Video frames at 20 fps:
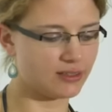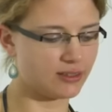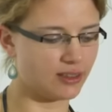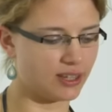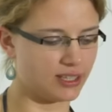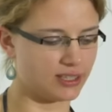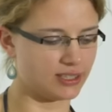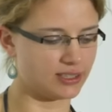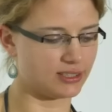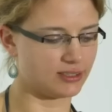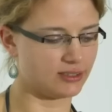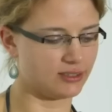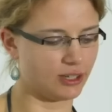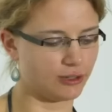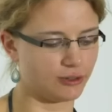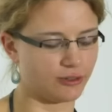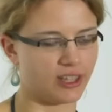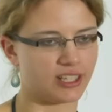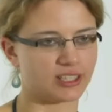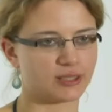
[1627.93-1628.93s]

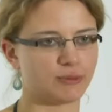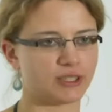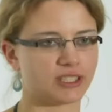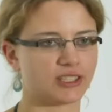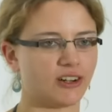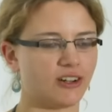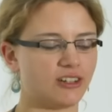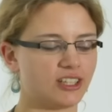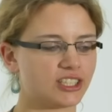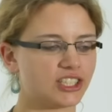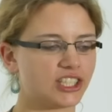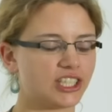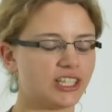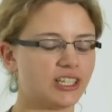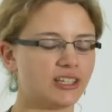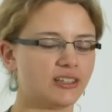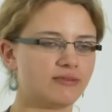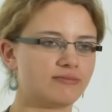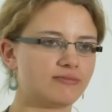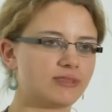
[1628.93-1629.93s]
this
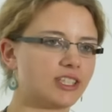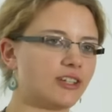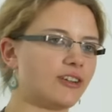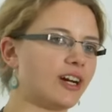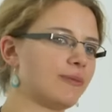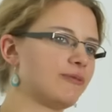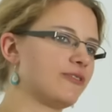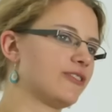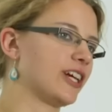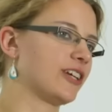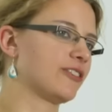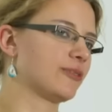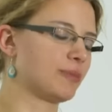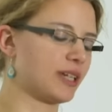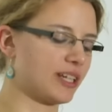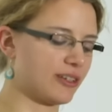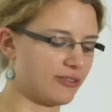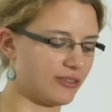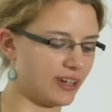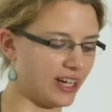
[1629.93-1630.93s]
methodology, so I'm a very
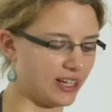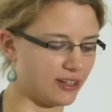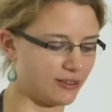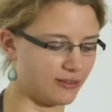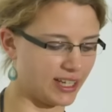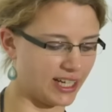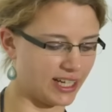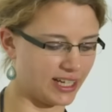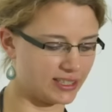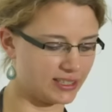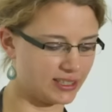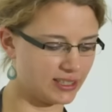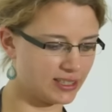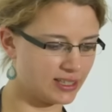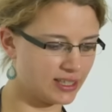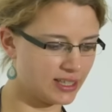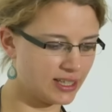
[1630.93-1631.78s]
big fan of that.